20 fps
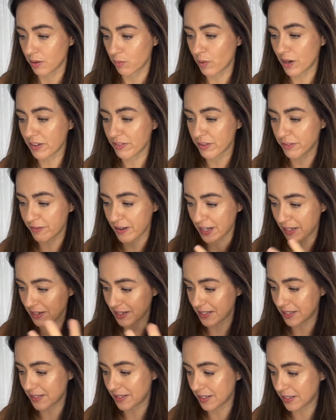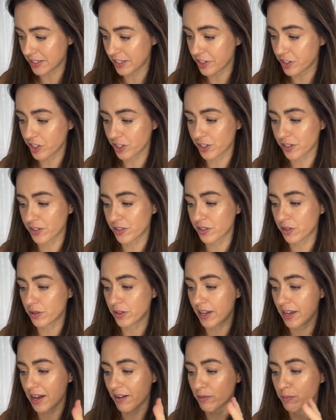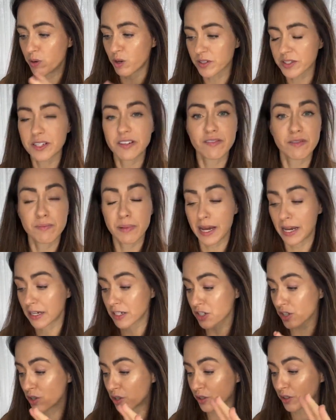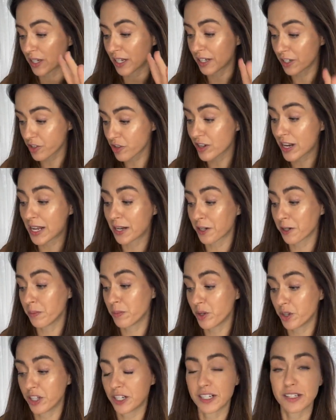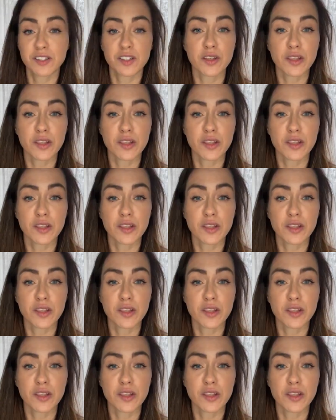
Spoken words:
one of the founders is Indigenous, so they have a positive impact on country and community.